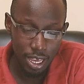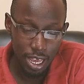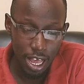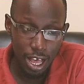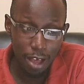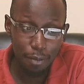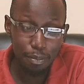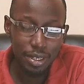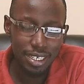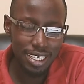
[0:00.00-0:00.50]

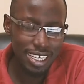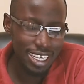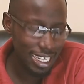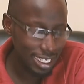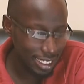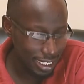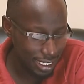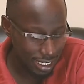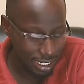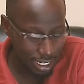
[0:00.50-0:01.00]
I've been an
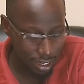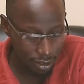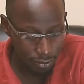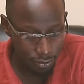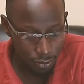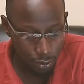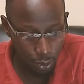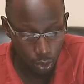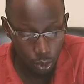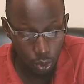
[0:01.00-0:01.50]
editor
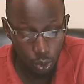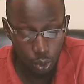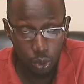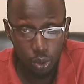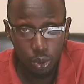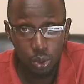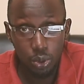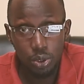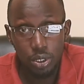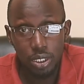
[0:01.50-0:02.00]

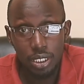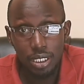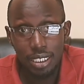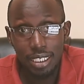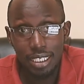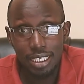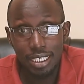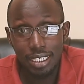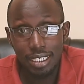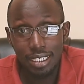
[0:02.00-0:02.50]
for
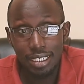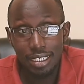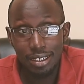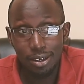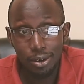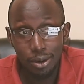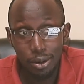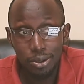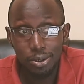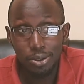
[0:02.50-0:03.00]

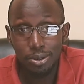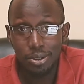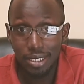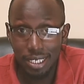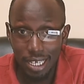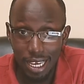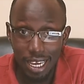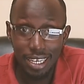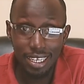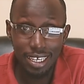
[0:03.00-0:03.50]
close to
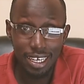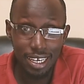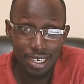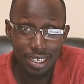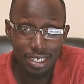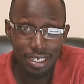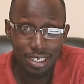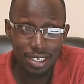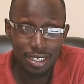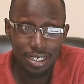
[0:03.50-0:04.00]
10
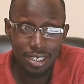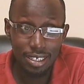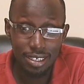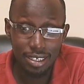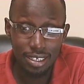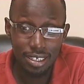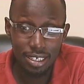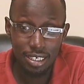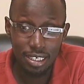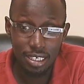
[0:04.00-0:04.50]
years.
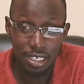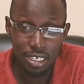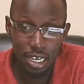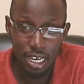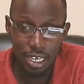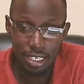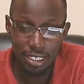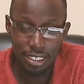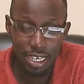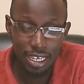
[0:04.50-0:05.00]

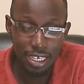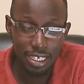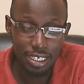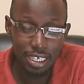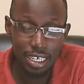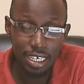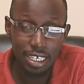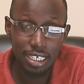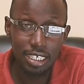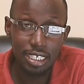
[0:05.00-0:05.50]
I
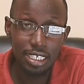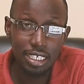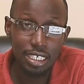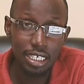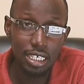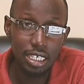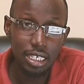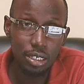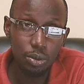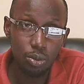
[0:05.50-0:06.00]
started
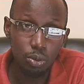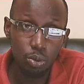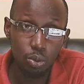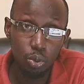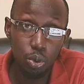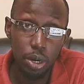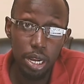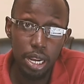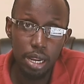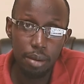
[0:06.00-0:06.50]
editing
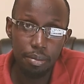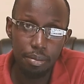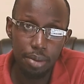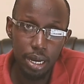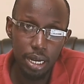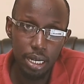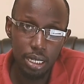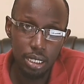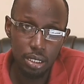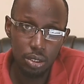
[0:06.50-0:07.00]
way
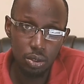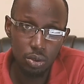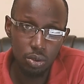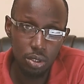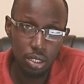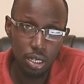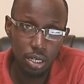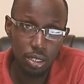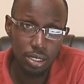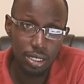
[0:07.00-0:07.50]
back in
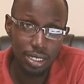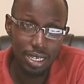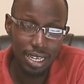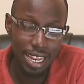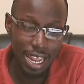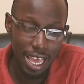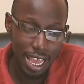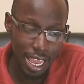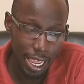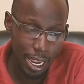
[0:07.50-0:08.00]

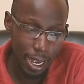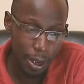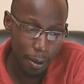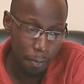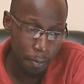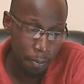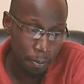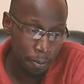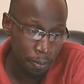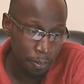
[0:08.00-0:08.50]
2009,
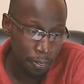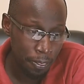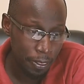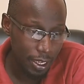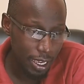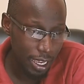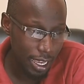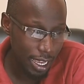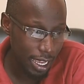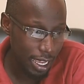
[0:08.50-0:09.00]

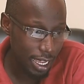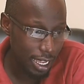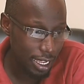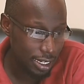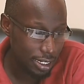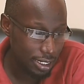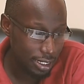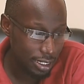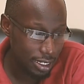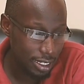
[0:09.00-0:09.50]

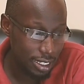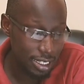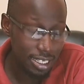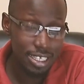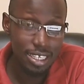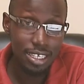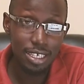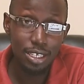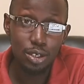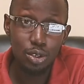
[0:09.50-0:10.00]
and
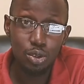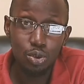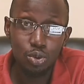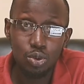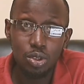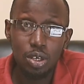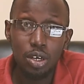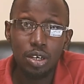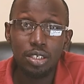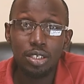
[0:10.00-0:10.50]
this is
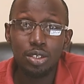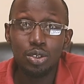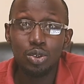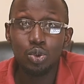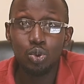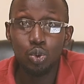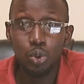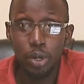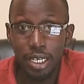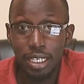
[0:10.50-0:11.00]

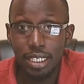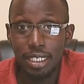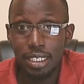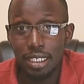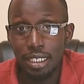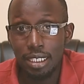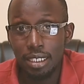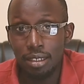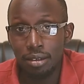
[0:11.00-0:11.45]
2020.